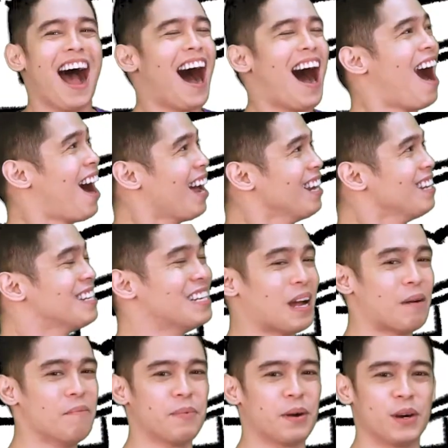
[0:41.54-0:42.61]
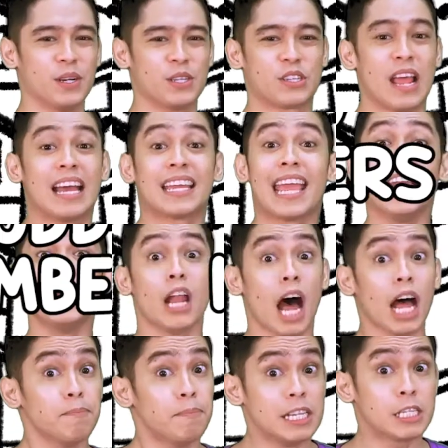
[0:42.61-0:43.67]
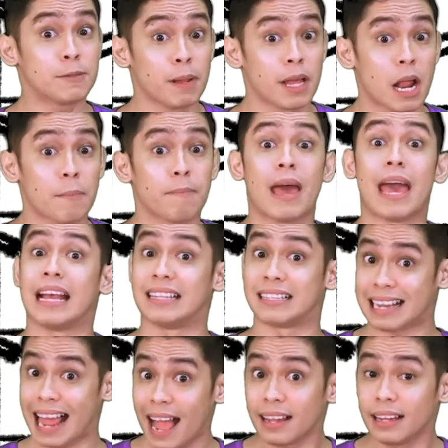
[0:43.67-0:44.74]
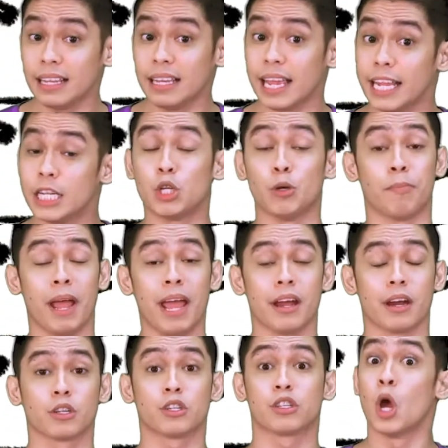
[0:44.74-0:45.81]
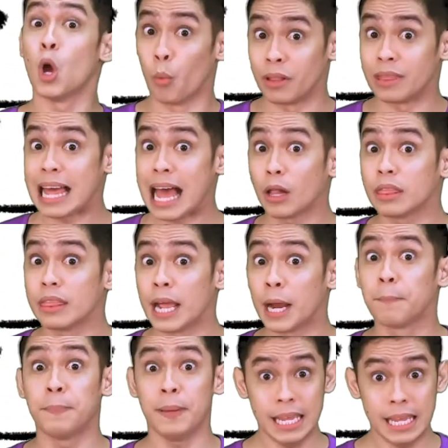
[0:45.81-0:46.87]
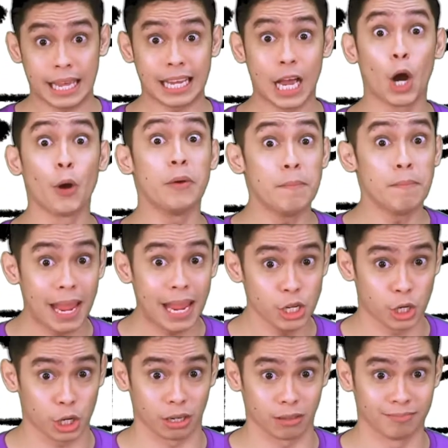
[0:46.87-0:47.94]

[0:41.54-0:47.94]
Odd numbers cannot be split up exactly into pairs without there being a remainder.